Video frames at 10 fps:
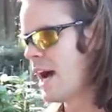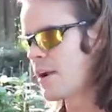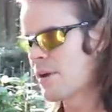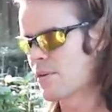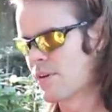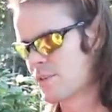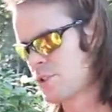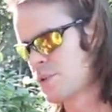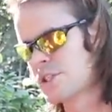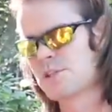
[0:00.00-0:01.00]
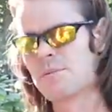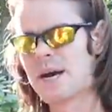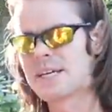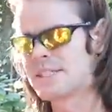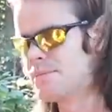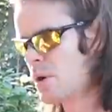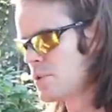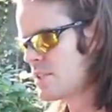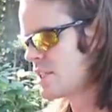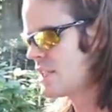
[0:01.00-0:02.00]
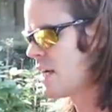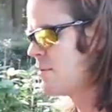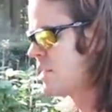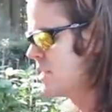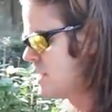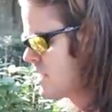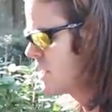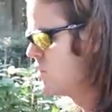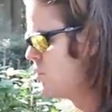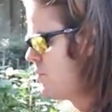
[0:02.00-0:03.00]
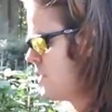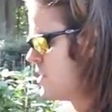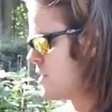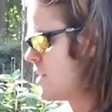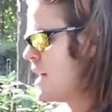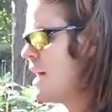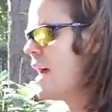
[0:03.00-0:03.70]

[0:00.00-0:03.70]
I'd rather have a traditional magazine most of the time, but this is a cute feature,